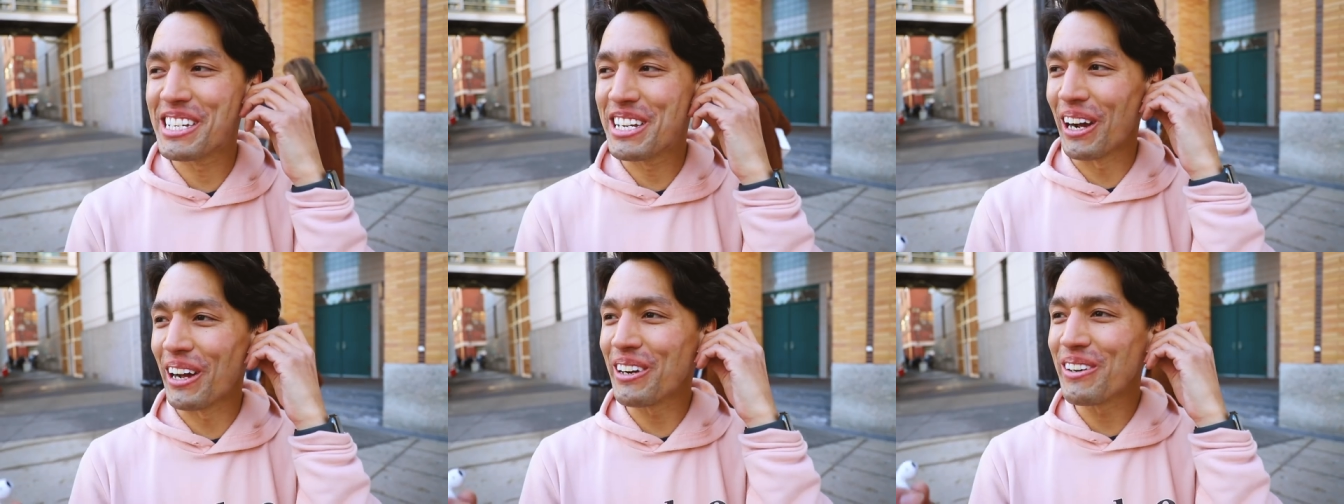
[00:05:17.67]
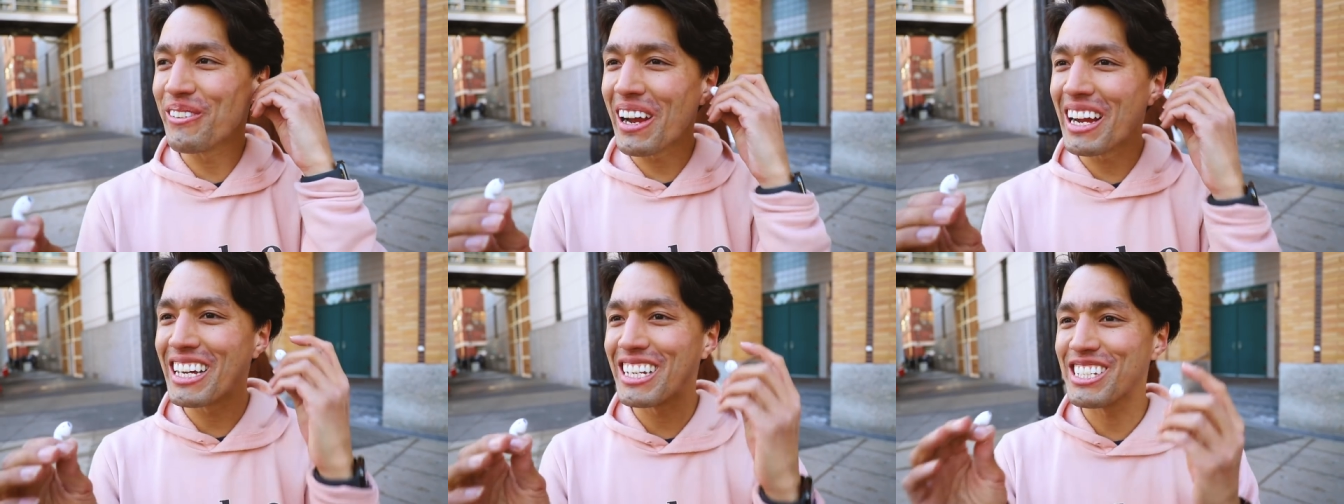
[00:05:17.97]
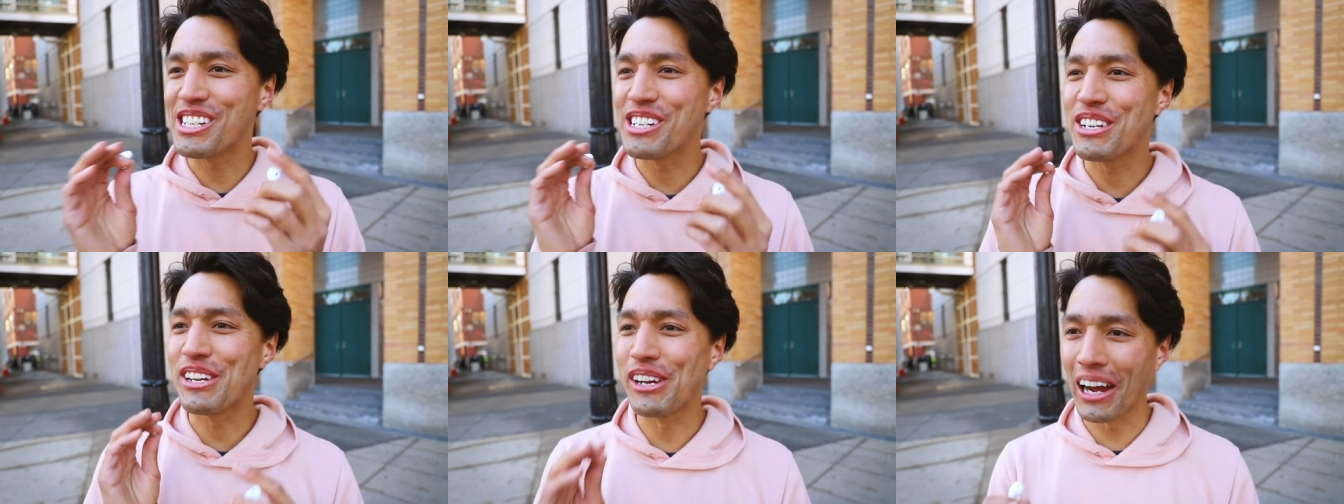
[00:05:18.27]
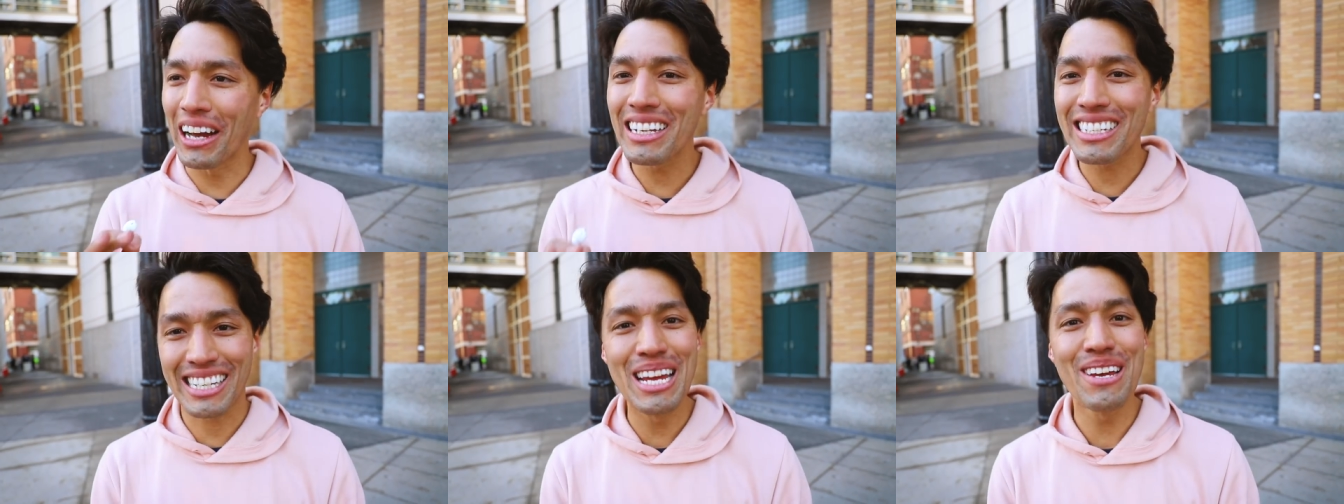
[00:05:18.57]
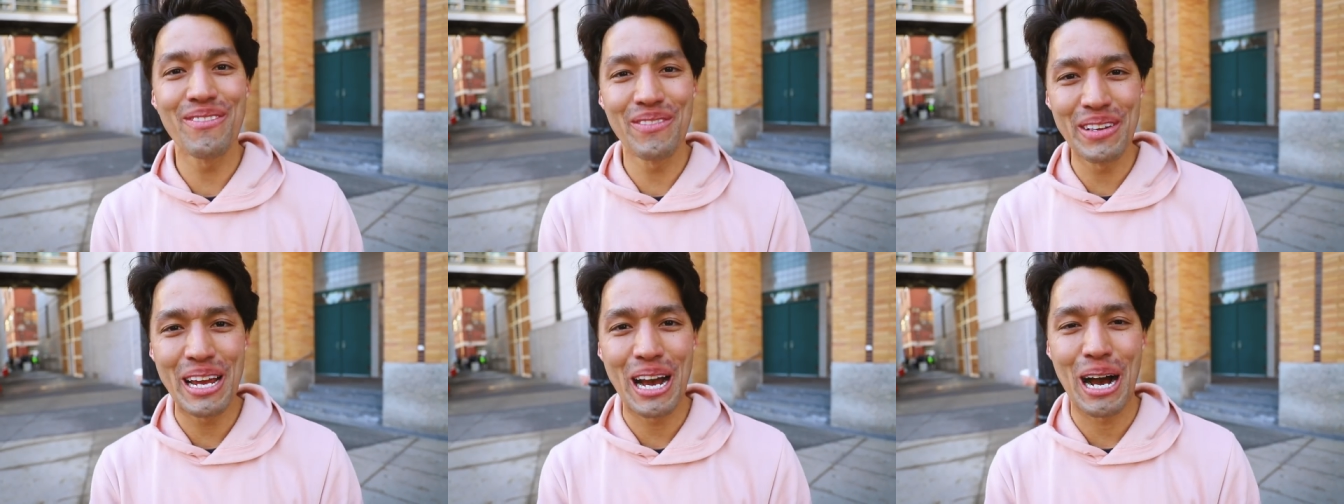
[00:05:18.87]
Jon Reyes just
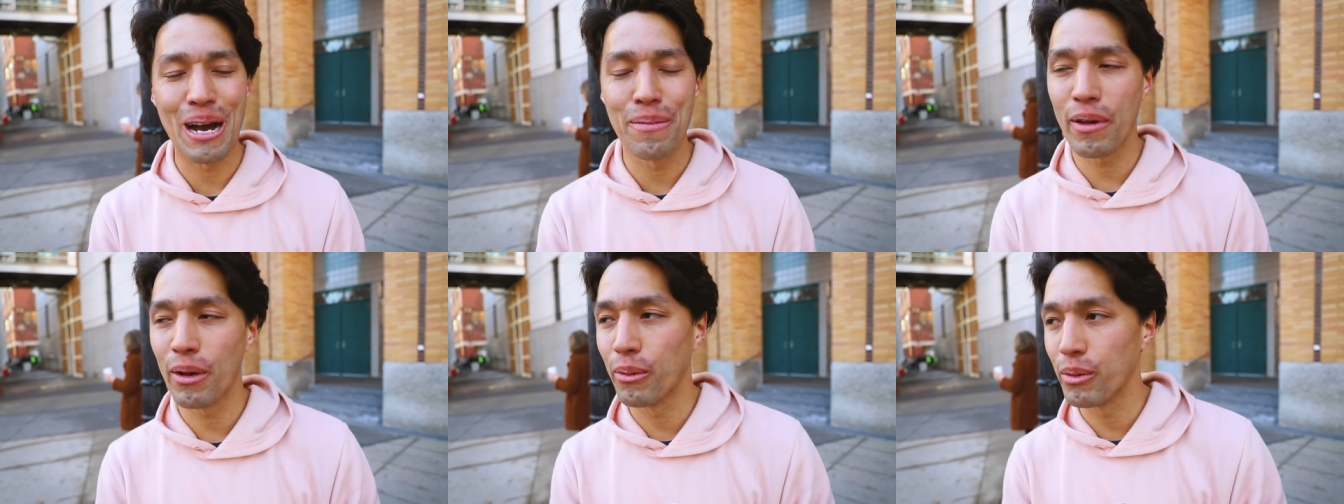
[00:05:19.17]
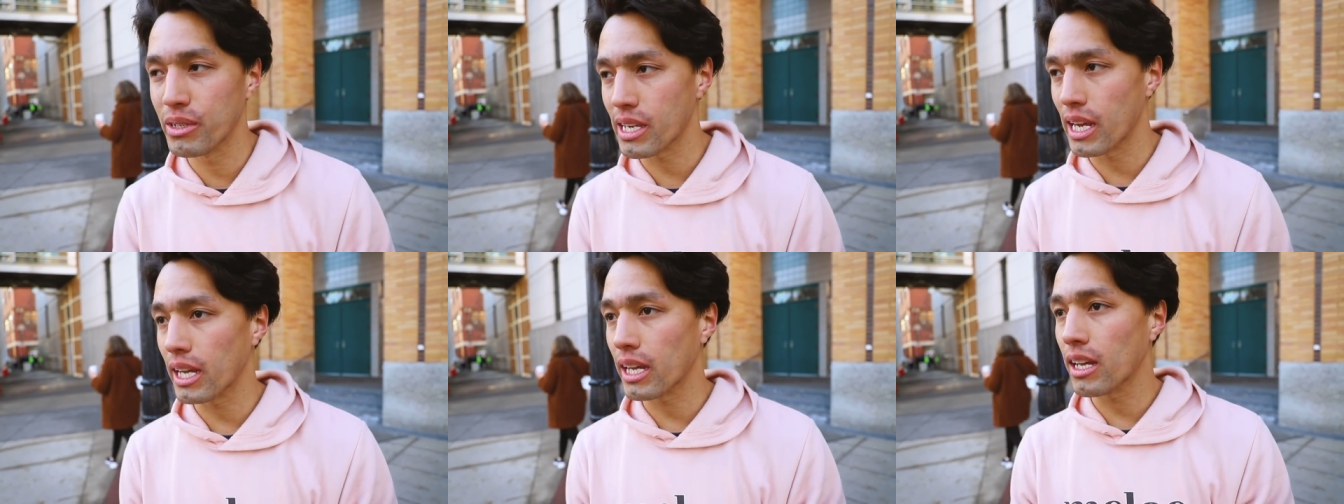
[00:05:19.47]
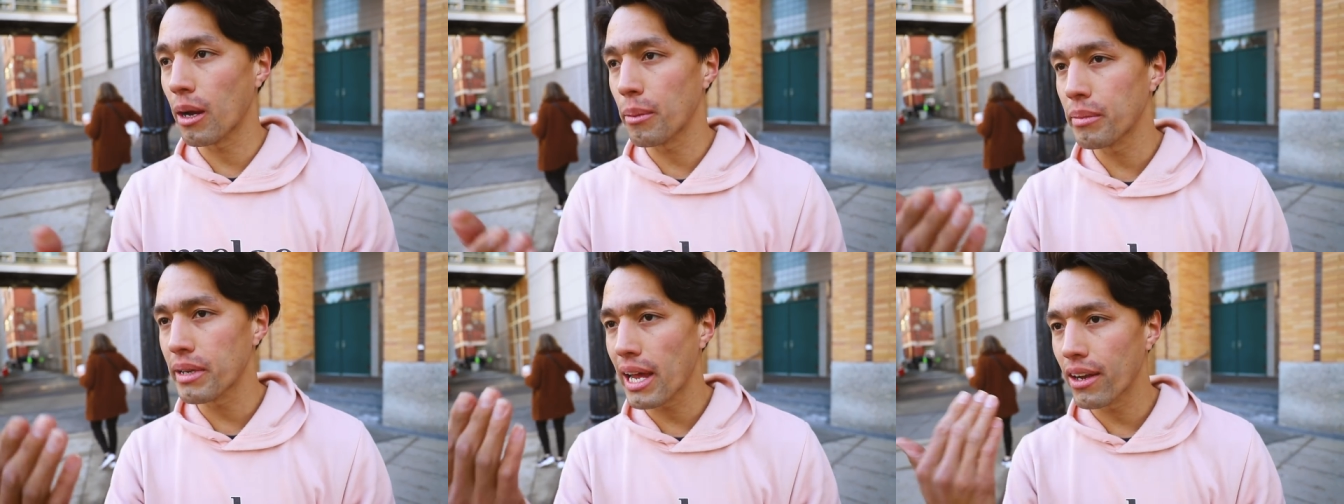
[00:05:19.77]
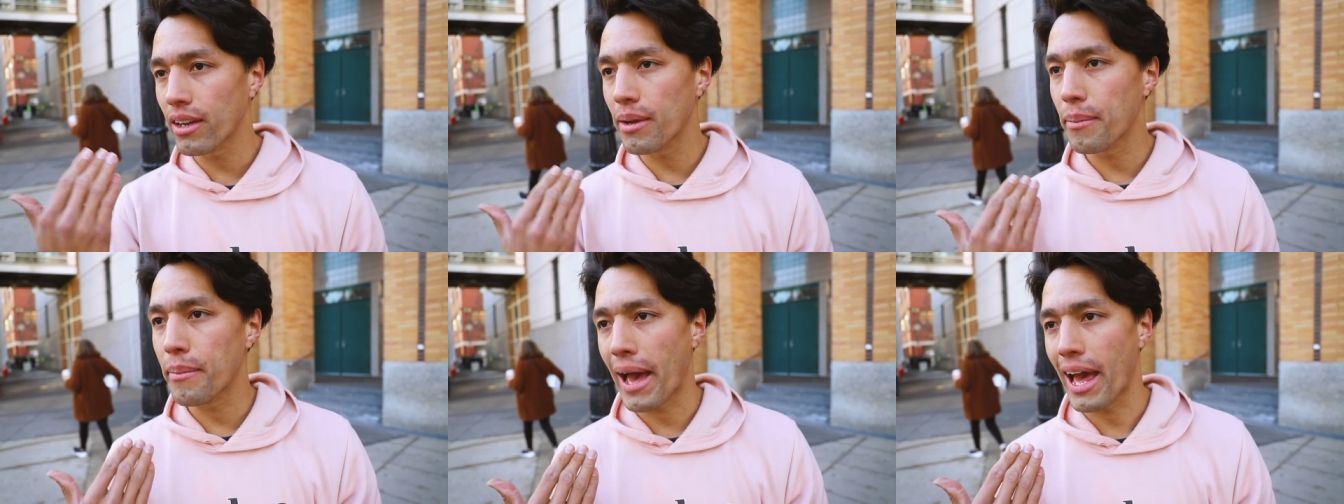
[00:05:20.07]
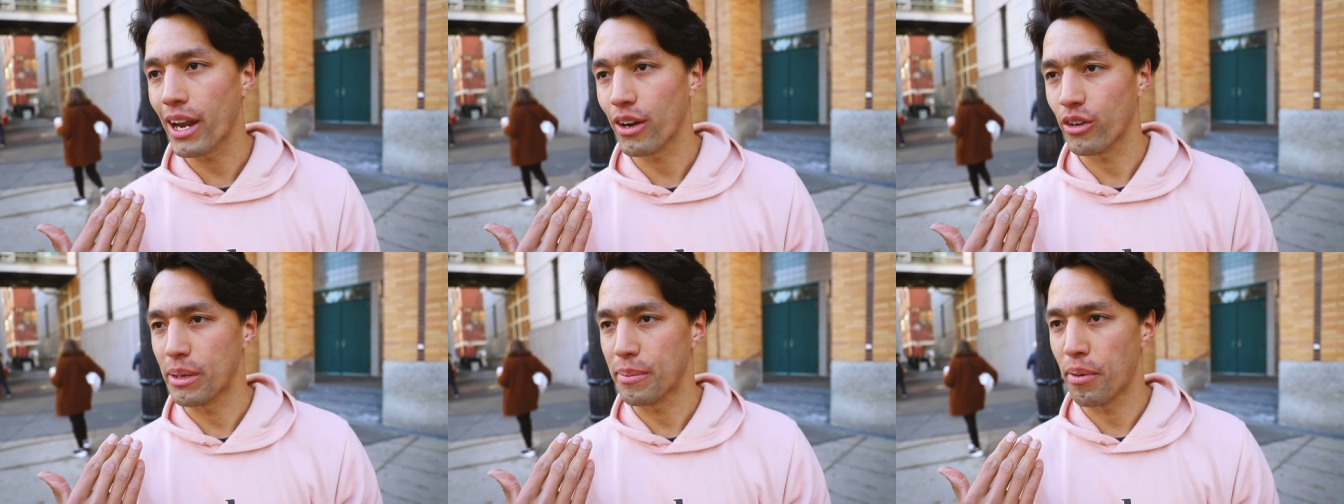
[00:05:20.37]
hit me up and was like, come down to
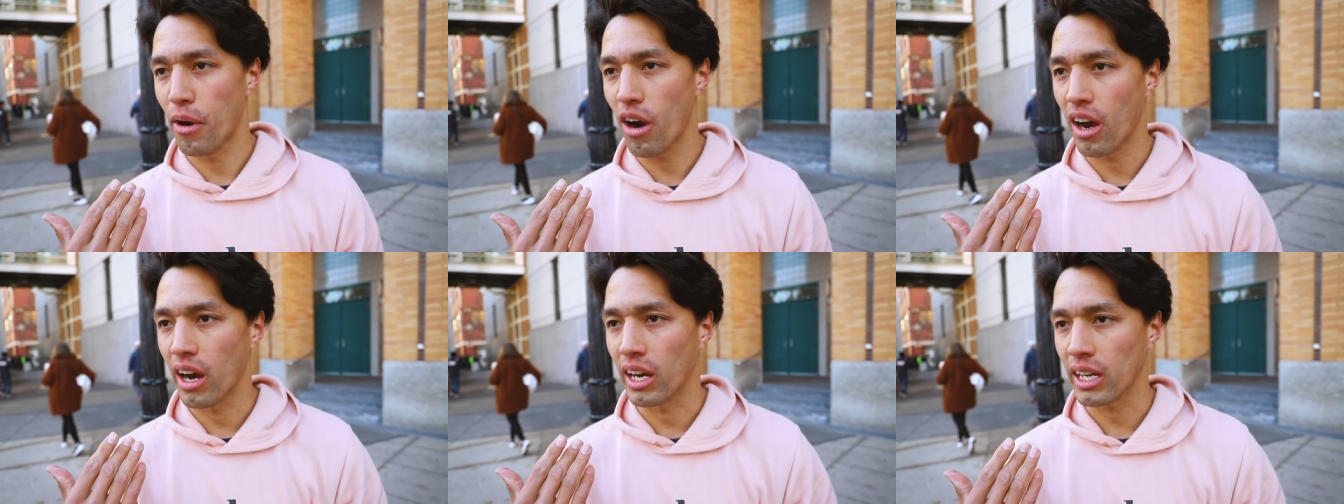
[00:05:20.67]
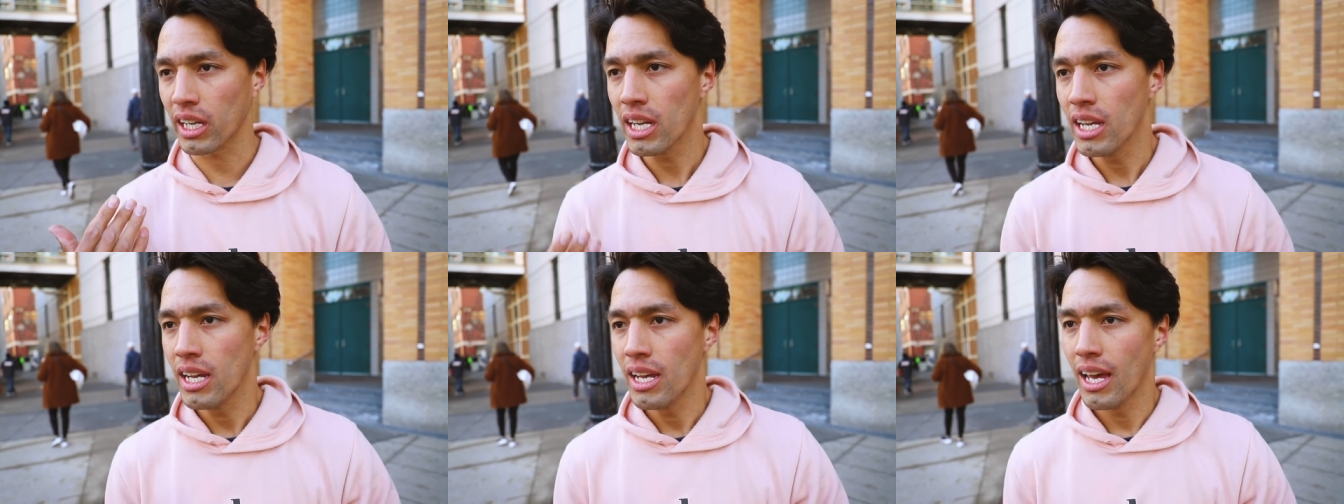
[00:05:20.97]
Battery Park.